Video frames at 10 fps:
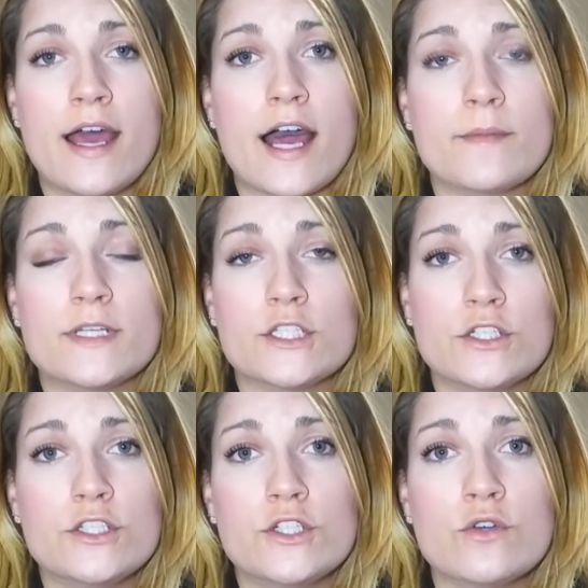It's
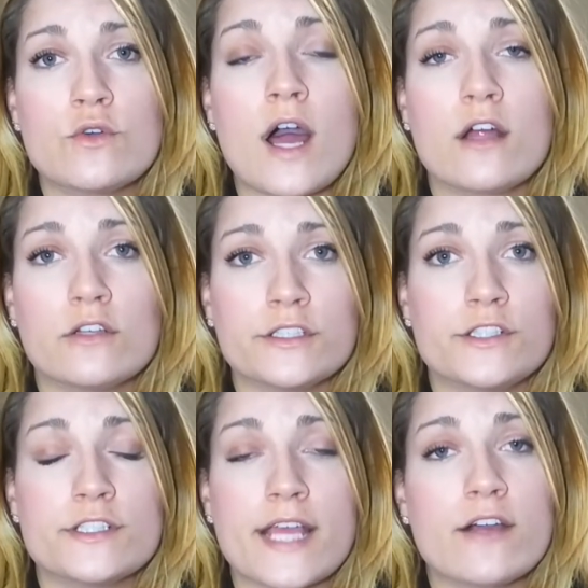good to know how long
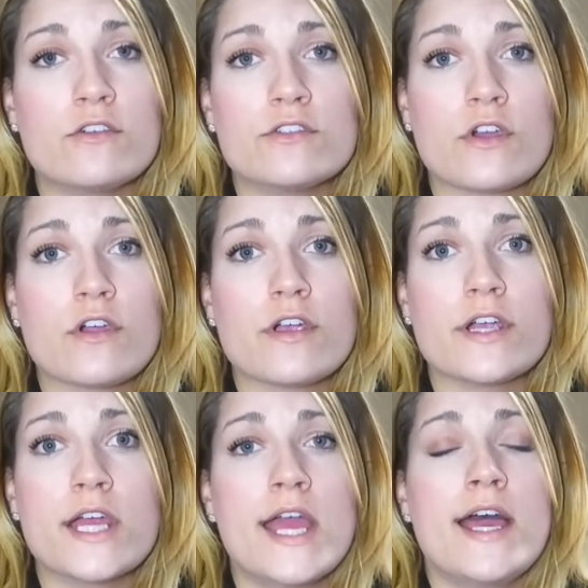your cycles
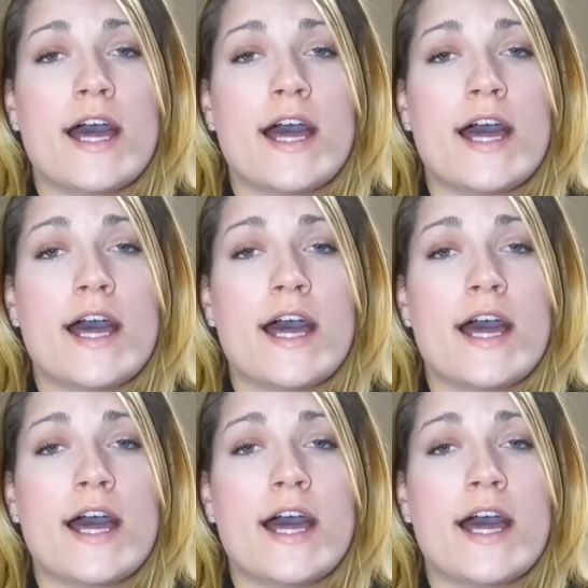are.